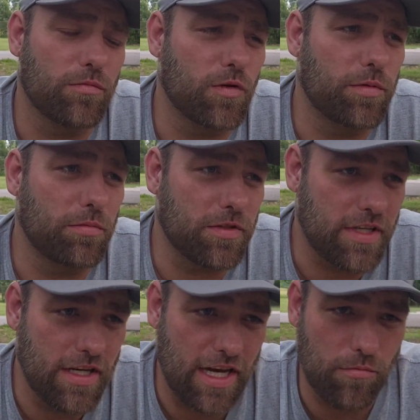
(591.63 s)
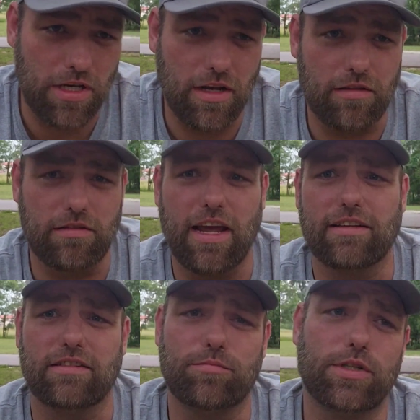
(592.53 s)
Most people say you can't beat death or
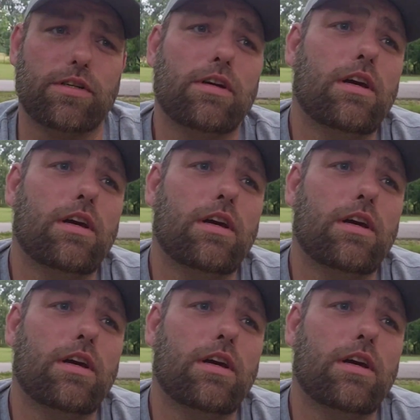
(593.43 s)
taxes, but